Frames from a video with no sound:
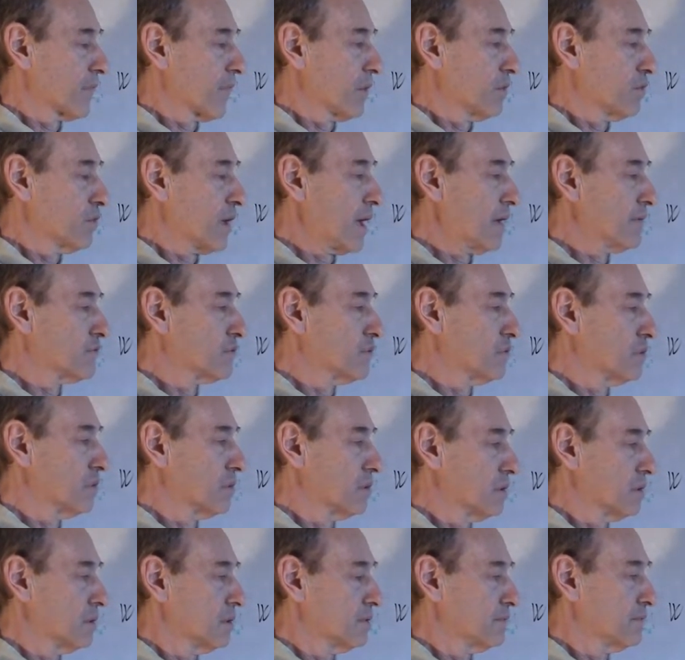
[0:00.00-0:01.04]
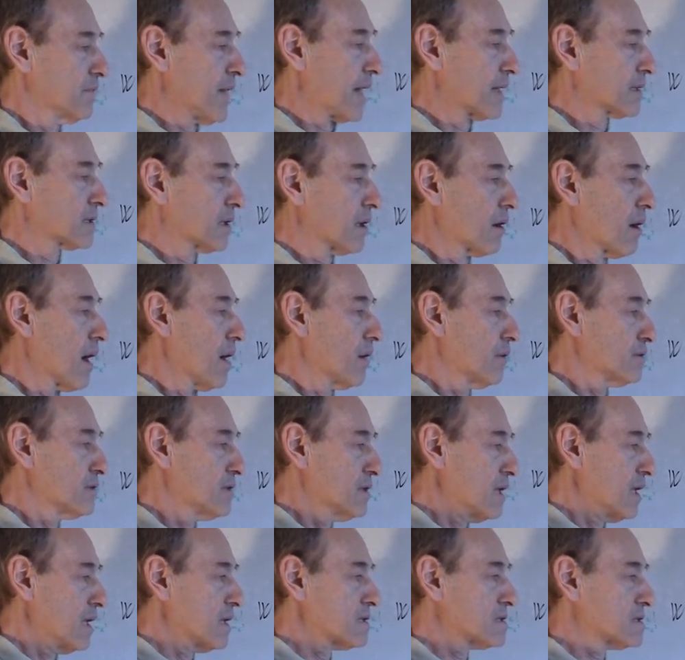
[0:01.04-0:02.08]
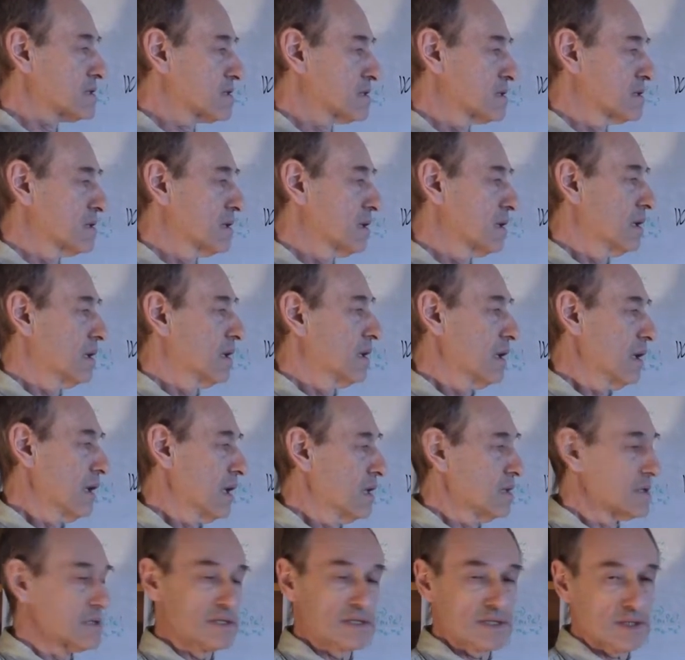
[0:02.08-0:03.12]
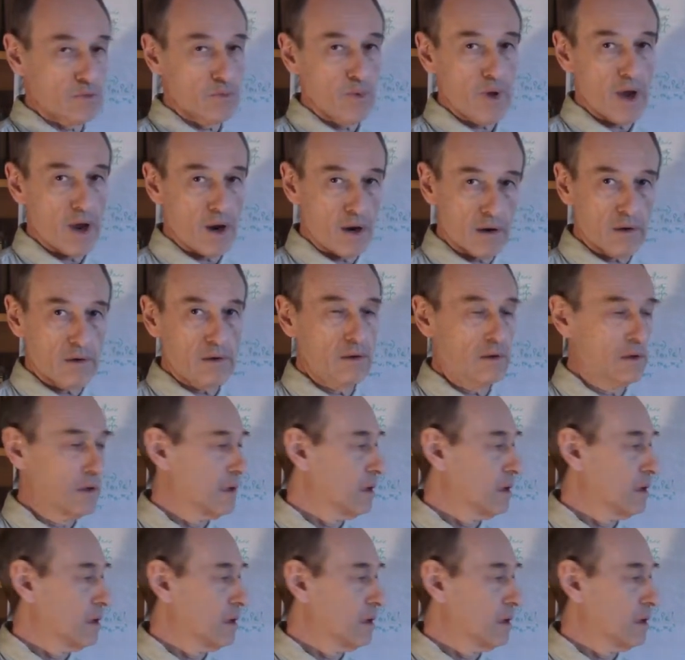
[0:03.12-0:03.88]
you have to factor out this in square